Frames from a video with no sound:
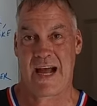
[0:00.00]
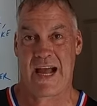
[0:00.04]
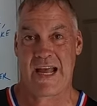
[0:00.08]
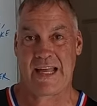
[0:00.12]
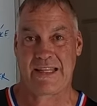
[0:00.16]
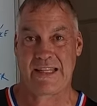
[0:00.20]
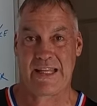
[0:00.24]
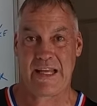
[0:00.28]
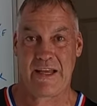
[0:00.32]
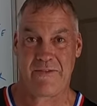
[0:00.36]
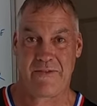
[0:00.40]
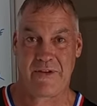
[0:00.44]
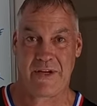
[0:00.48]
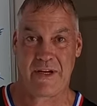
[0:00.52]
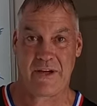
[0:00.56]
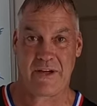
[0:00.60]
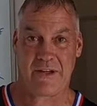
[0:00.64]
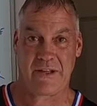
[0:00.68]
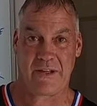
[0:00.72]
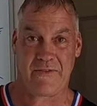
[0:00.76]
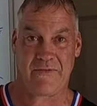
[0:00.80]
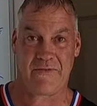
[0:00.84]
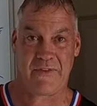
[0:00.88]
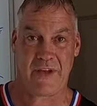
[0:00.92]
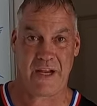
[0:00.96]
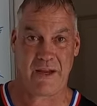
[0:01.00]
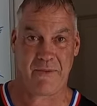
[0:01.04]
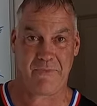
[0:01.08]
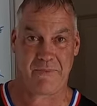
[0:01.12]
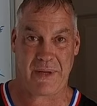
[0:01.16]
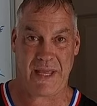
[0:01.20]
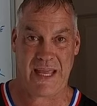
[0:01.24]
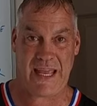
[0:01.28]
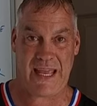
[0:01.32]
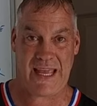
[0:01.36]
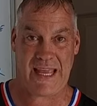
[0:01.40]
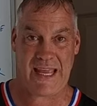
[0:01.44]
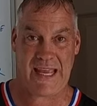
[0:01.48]
I live here in the
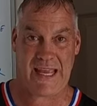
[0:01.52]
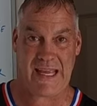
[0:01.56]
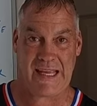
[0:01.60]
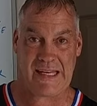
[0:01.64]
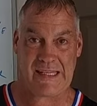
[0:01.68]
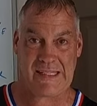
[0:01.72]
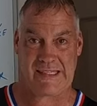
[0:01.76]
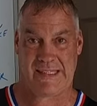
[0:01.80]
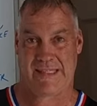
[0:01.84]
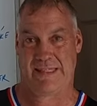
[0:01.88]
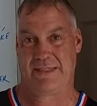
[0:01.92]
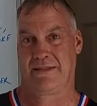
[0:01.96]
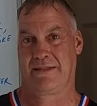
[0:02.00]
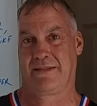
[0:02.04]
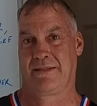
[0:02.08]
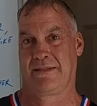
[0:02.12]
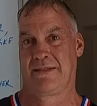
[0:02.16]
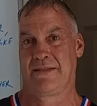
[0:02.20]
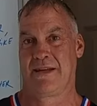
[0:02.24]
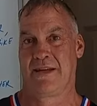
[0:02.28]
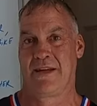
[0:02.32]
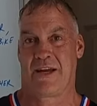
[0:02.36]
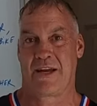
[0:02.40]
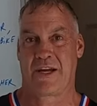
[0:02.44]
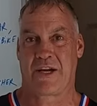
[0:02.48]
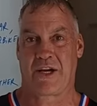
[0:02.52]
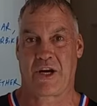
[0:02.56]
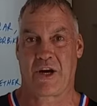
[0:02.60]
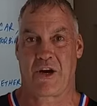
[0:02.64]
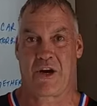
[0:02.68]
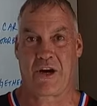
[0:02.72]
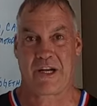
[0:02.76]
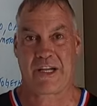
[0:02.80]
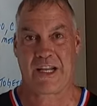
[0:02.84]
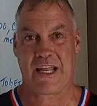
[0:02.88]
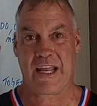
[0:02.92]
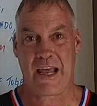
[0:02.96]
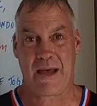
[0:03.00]
Philippines,
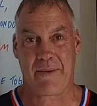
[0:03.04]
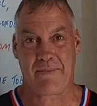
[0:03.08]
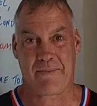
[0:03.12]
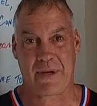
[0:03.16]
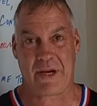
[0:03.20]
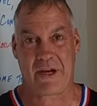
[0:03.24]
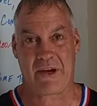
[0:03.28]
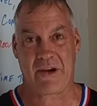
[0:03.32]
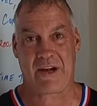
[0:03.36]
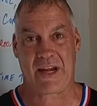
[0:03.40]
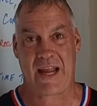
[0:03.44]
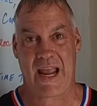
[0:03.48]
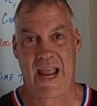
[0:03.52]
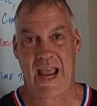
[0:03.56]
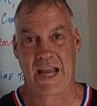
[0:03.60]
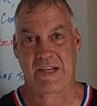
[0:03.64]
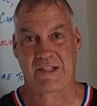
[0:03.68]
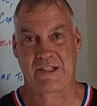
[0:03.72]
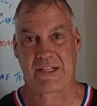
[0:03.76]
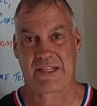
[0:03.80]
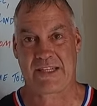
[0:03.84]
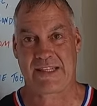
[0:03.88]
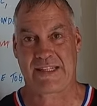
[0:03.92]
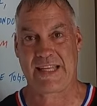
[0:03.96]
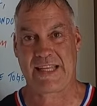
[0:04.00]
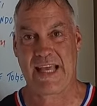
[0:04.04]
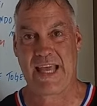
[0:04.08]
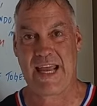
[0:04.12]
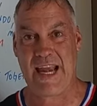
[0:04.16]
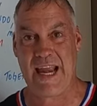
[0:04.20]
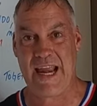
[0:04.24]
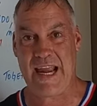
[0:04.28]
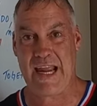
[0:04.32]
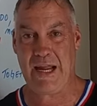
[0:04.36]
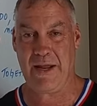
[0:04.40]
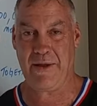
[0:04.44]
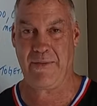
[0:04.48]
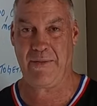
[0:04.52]
currently up here in Angeles
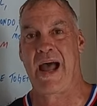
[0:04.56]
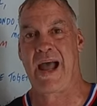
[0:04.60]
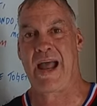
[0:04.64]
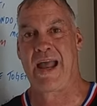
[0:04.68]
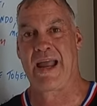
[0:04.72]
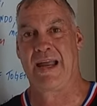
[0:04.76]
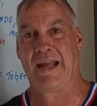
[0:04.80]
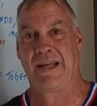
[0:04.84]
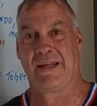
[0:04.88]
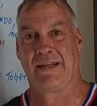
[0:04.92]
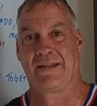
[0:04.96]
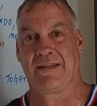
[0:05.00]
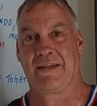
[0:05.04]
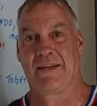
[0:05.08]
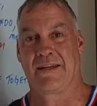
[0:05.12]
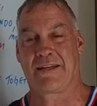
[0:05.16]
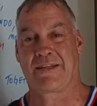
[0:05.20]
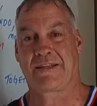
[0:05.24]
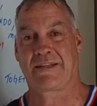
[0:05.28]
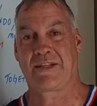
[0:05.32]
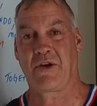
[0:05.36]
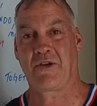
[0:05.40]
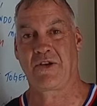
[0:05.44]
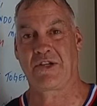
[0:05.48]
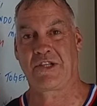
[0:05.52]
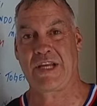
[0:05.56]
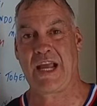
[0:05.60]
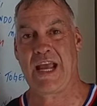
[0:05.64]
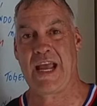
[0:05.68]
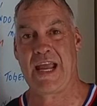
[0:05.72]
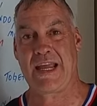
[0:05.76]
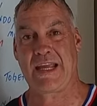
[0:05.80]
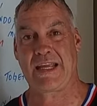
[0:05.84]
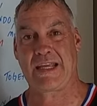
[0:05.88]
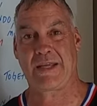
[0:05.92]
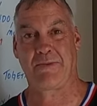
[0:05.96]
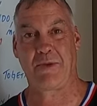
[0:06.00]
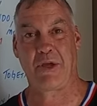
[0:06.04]
City. I
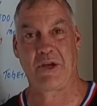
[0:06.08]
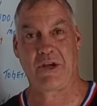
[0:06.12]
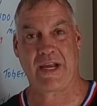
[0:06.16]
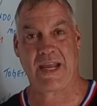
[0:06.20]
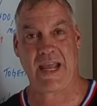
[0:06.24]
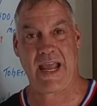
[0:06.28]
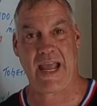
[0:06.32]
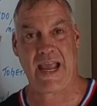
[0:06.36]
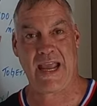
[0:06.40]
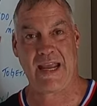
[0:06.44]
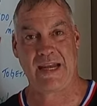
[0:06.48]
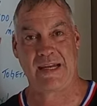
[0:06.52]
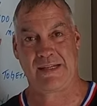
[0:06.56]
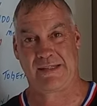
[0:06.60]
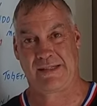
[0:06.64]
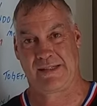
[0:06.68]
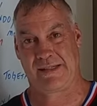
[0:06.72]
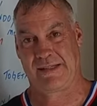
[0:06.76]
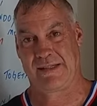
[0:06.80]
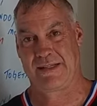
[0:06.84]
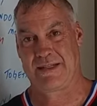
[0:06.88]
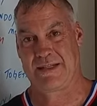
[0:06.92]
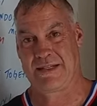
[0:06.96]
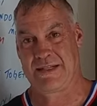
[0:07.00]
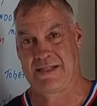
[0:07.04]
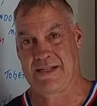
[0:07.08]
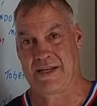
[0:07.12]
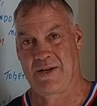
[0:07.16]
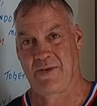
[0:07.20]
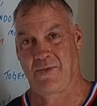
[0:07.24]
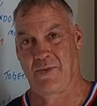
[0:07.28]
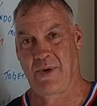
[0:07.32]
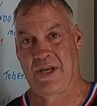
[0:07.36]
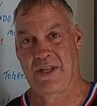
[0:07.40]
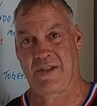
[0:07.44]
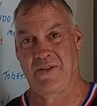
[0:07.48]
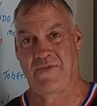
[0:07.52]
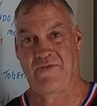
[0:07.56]
associate, communicate
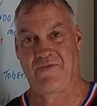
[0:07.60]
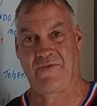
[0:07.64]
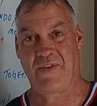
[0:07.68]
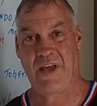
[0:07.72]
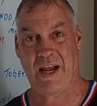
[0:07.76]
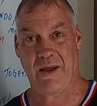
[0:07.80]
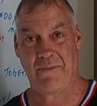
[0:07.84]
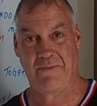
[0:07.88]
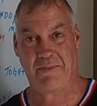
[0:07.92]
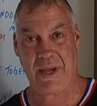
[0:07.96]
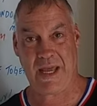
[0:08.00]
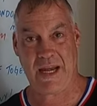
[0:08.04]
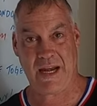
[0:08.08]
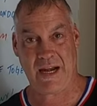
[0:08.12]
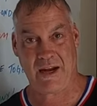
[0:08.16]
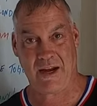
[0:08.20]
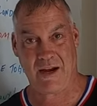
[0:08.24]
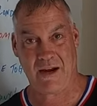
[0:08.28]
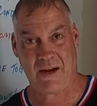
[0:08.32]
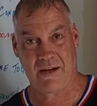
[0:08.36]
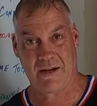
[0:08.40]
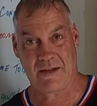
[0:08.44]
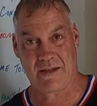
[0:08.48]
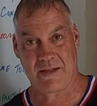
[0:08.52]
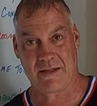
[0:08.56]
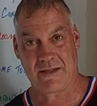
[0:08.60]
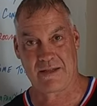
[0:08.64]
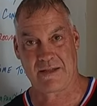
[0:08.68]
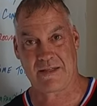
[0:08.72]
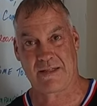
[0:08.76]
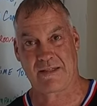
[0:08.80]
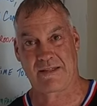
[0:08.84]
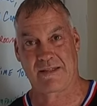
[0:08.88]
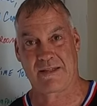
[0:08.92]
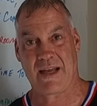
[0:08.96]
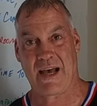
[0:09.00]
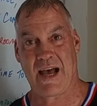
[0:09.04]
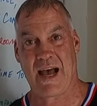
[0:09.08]
with Filipina
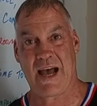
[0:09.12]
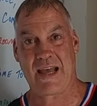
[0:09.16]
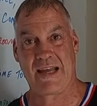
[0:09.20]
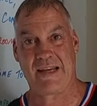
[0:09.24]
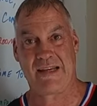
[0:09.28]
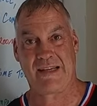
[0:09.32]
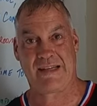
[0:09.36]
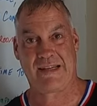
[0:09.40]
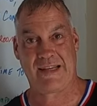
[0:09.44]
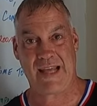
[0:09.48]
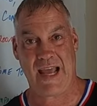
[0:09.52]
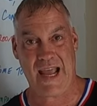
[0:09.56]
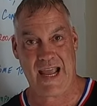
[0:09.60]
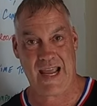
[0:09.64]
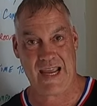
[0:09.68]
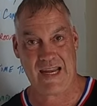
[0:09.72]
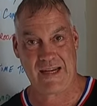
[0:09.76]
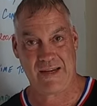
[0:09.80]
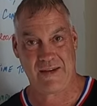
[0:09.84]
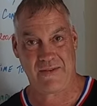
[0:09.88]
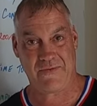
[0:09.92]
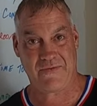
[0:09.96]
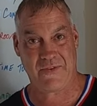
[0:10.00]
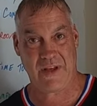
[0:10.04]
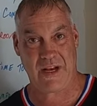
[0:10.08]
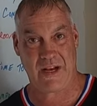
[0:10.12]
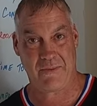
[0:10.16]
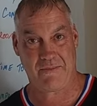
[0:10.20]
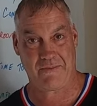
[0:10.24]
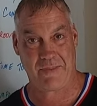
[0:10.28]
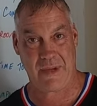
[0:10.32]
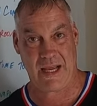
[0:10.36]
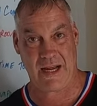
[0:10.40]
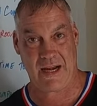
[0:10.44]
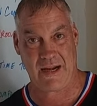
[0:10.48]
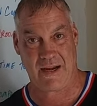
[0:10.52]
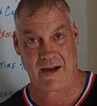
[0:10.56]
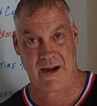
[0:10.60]
girls. I date
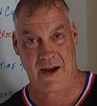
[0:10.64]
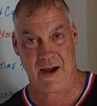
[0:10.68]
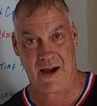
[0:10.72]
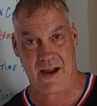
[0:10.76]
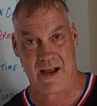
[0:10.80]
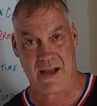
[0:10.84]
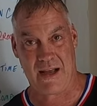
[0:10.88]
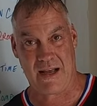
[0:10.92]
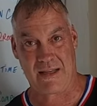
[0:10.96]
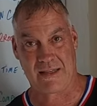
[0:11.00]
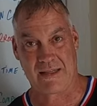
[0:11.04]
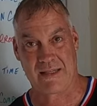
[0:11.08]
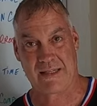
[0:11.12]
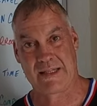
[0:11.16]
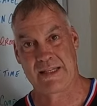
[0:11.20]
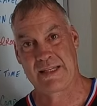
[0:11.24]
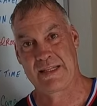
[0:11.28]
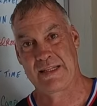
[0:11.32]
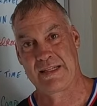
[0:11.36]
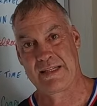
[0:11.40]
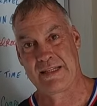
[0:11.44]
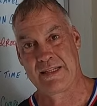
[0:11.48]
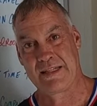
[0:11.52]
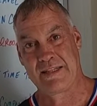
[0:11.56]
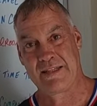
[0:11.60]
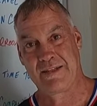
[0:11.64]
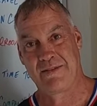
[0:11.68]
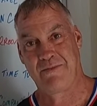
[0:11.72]
Filipina girls,